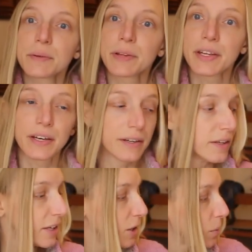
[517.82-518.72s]
some of the,
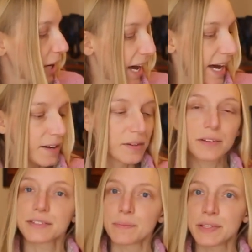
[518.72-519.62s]
you want to add a
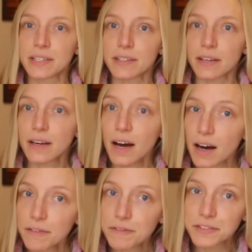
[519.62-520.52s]
little something to the
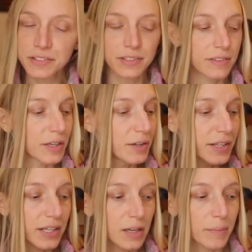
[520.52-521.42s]
cuffs, you know, you're
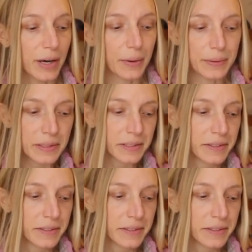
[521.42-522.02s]
thinking about